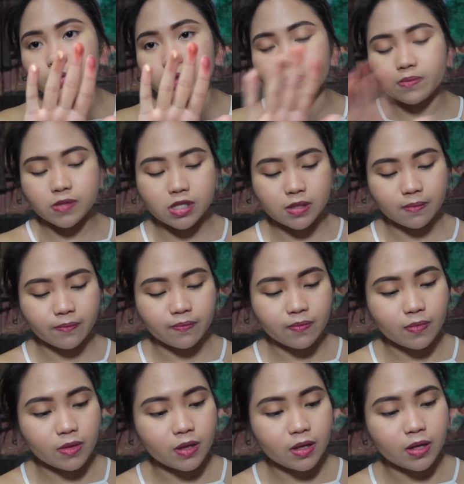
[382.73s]
Whoops.
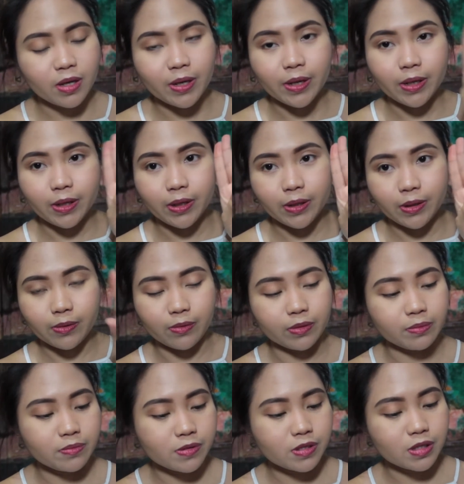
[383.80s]

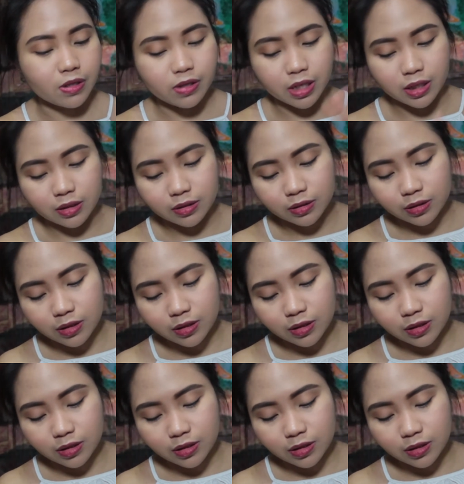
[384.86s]
Whoops. Okay.